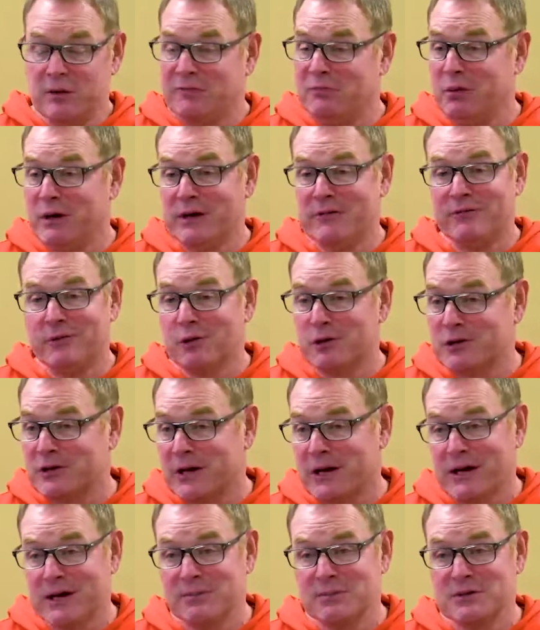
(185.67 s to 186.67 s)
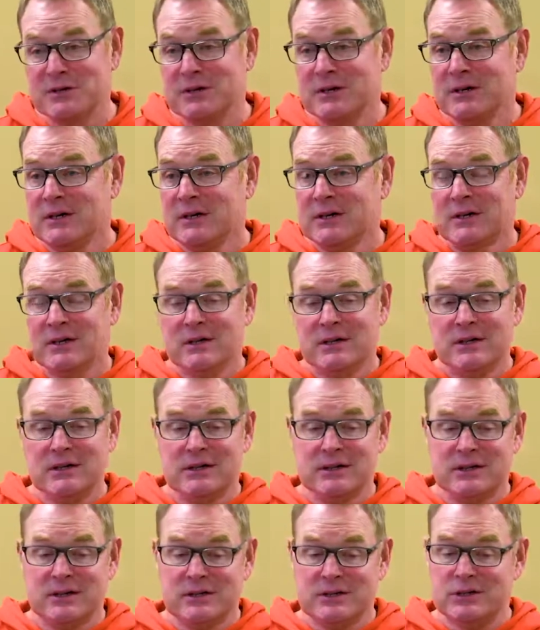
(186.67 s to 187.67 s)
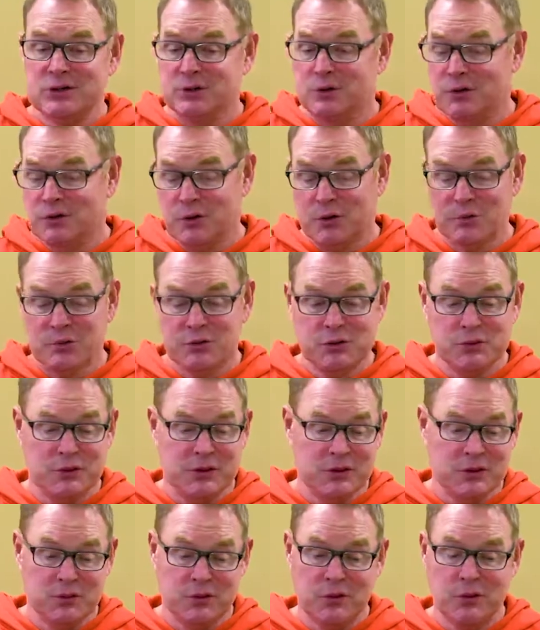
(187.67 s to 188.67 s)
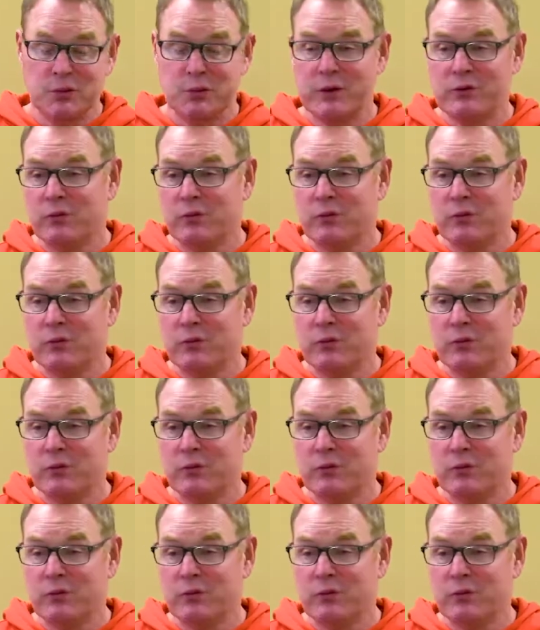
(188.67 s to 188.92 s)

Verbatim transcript: we've played four times, uh, two at home, two on the road.